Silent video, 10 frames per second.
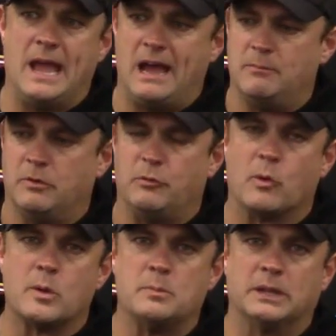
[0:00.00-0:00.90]
have
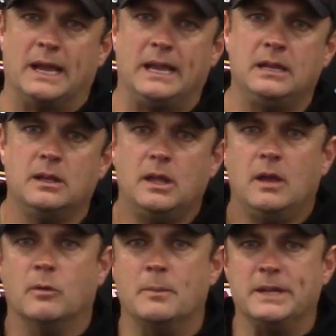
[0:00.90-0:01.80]
before we play
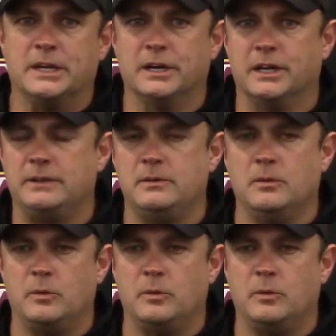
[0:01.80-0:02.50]
will be good.